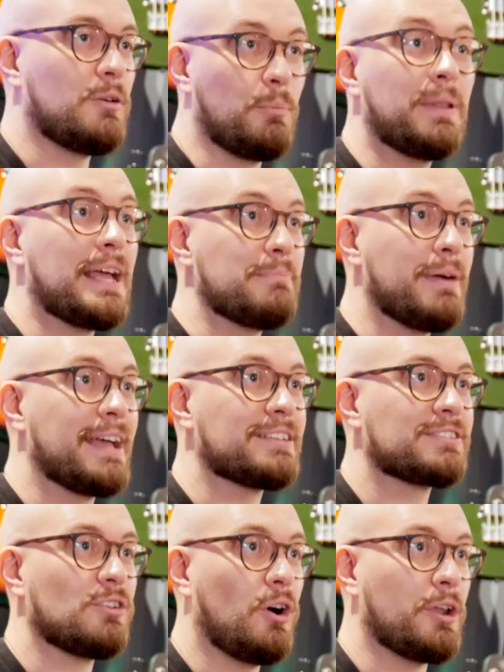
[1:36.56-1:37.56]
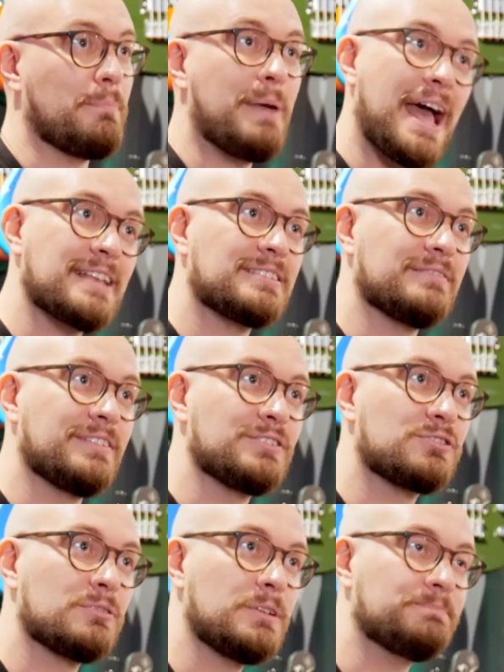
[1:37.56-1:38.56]
playing bass on a passive
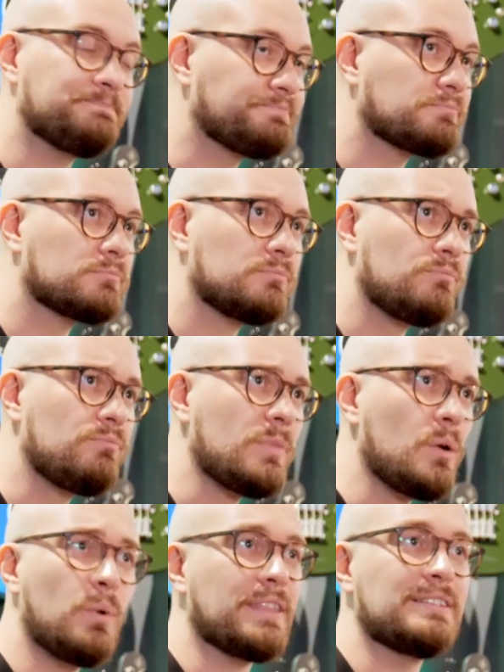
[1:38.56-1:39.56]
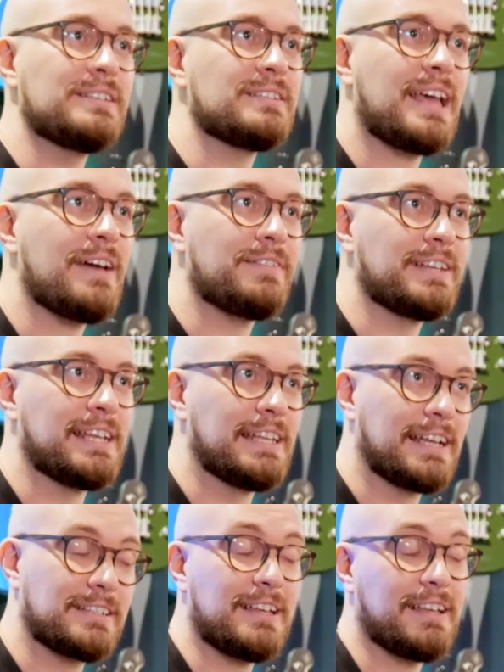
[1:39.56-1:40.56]
instrument, one that didn't have any
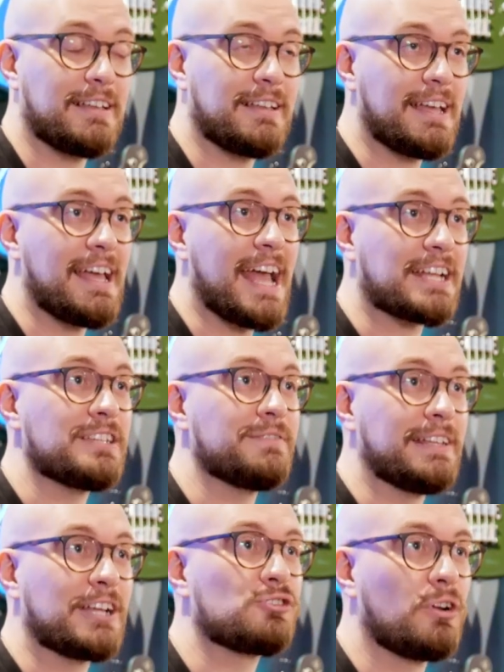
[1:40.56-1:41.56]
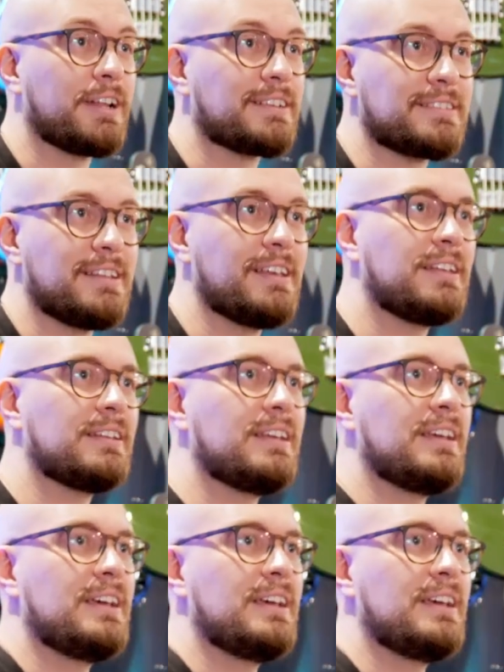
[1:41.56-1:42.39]
active electronics in it.